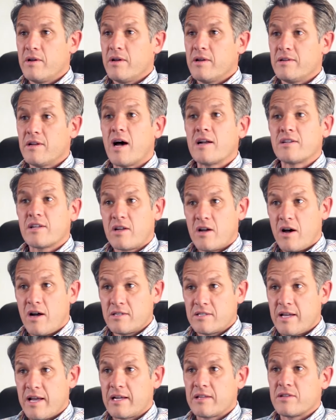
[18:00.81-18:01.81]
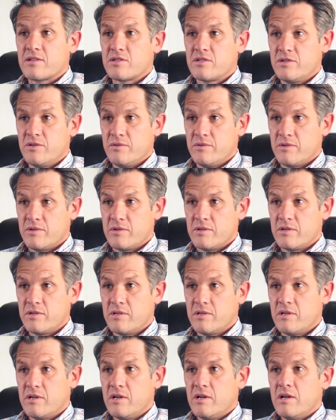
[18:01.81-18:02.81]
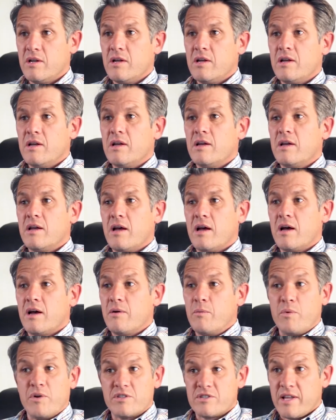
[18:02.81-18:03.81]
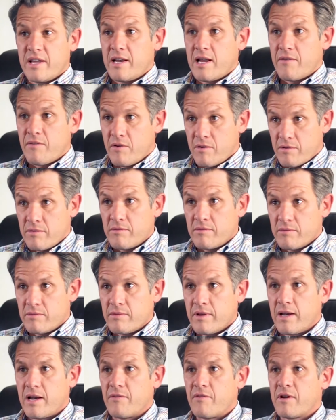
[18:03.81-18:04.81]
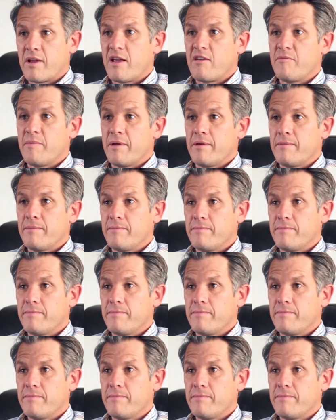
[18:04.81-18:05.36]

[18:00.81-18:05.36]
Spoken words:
not to contact the student, which they never gave me.